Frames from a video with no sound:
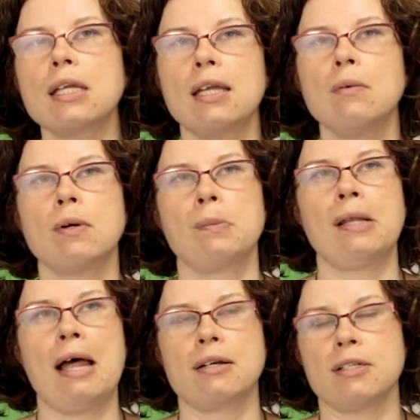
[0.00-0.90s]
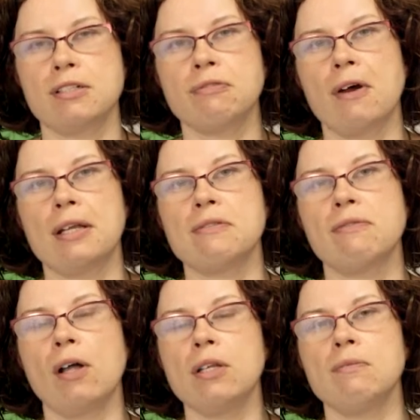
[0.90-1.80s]
Keyword Planner to find
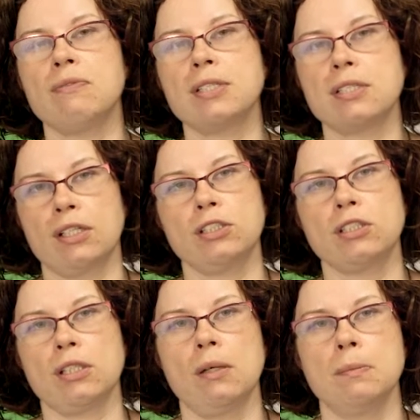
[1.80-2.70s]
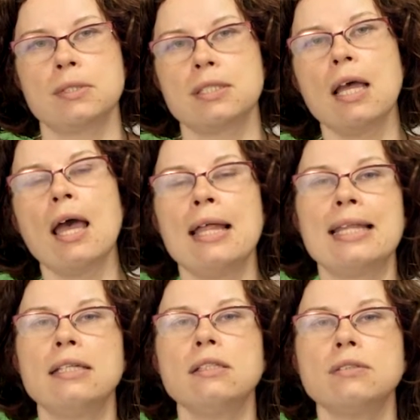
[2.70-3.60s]
volume for search terms.
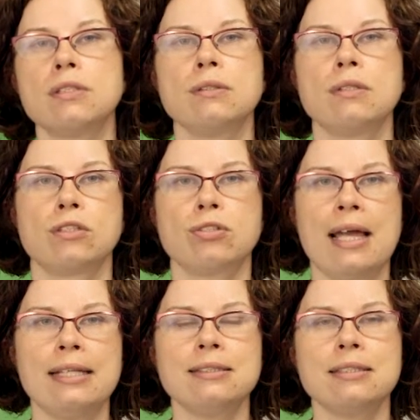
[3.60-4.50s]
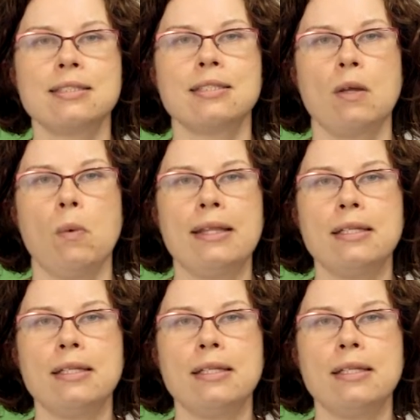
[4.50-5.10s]
Then use Google Trends to see when